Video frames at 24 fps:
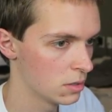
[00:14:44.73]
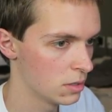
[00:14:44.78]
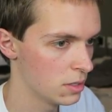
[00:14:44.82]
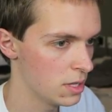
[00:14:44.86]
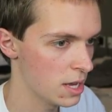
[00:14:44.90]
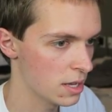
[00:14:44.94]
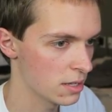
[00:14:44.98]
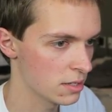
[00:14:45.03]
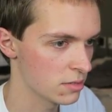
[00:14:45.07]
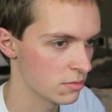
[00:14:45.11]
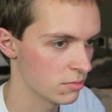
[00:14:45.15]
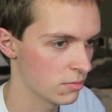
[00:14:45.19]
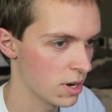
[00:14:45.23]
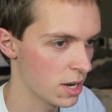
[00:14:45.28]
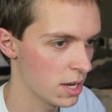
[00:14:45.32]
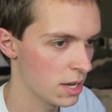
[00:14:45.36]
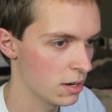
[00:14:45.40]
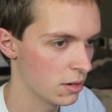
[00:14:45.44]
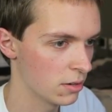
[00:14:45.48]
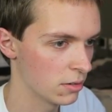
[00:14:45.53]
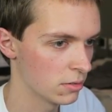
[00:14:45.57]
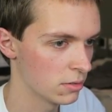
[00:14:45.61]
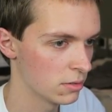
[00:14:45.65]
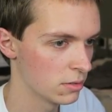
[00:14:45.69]
Yes, right
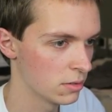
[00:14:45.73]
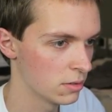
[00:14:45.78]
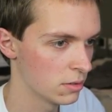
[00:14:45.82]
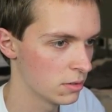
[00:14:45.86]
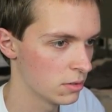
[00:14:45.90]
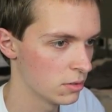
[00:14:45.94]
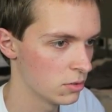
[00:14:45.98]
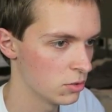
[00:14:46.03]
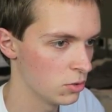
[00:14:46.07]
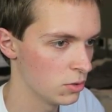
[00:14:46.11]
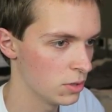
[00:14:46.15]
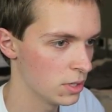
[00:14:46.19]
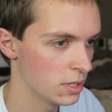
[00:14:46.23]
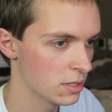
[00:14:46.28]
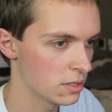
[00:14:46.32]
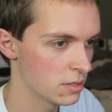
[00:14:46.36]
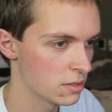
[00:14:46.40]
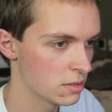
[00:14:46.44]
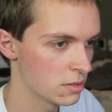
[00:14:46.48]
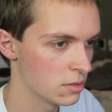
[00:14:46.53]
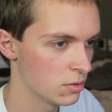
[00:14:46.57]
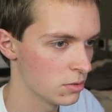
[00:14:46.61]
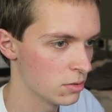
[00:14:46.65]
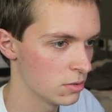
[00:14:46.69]
here. Do
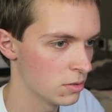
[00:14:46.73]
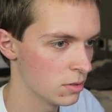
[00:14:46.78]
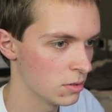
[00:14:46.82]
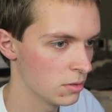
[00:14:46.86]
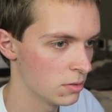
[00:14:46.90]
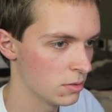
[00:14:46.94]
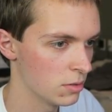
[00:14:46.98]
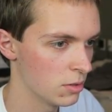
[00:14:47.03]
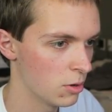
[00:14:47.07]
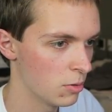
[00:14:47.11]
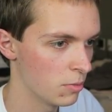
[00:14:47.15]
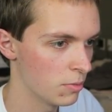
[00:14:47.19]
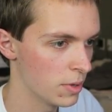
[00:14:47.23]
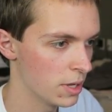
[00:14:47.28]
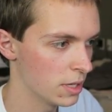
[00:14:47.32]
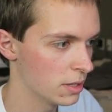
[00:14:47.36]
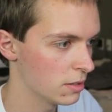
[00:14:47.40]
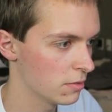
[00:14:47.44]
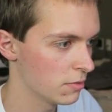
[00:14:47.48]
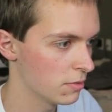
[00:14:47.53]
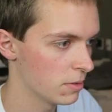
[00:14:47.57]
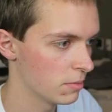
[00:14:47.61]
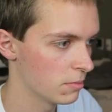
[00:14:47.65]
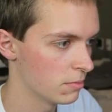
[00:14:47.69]
this. No, make
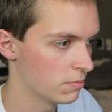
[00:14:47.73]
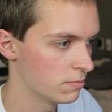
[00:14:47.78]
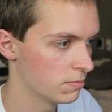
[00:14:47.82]
the...